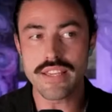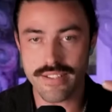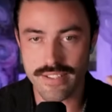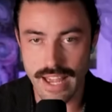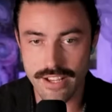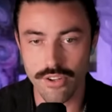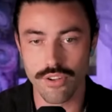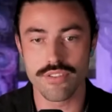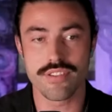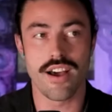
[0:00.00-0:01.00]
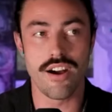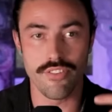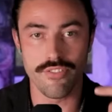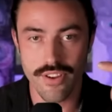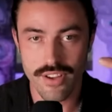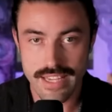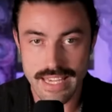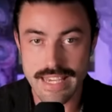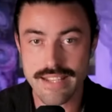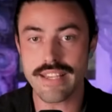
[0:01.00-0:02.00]
these cycles of
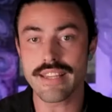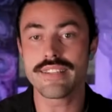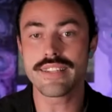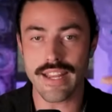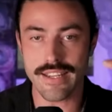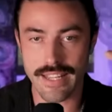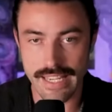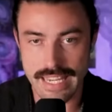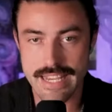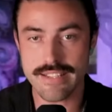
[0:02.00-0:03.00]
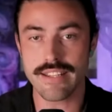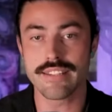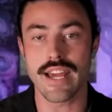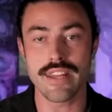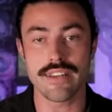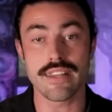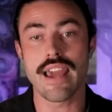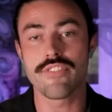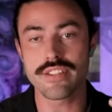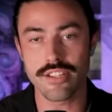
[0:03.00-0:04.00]
easing and tightening and easing and tightening
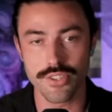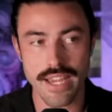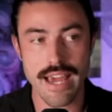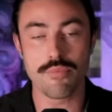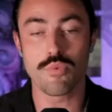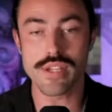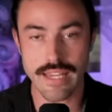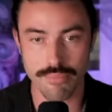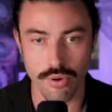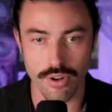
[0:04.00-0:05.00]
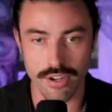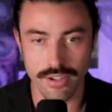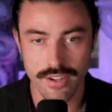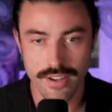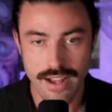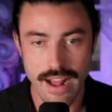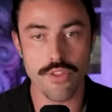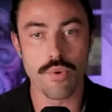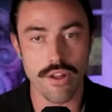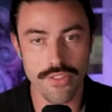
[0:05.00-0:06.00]
every single time we get poorer
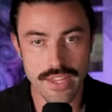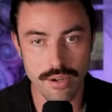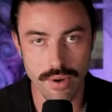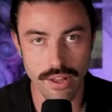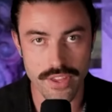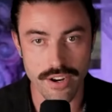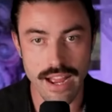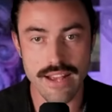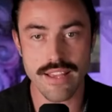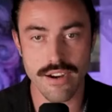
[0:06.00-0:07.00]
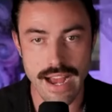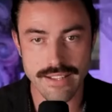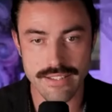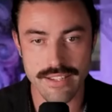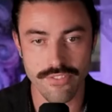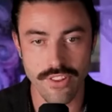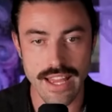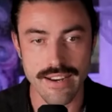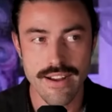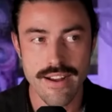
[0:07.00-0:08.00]
and the wealthy get wealthier as their assets
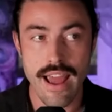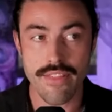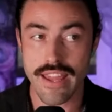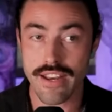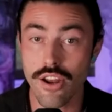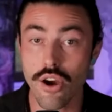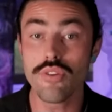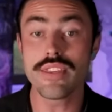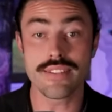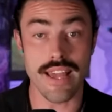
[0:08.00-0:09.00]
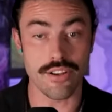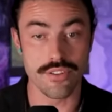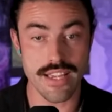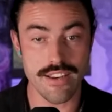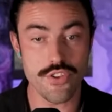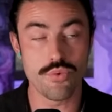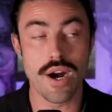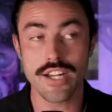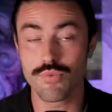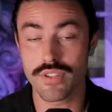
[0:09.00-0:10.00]
inflate. And they know these cycles. And if you
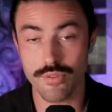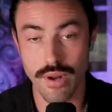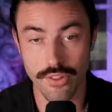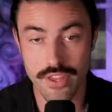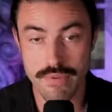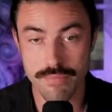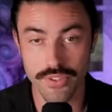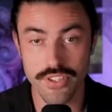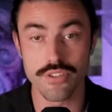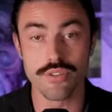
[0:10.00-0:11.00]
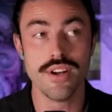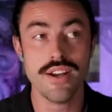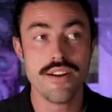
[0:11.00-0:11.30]
watch what the wealthy people do,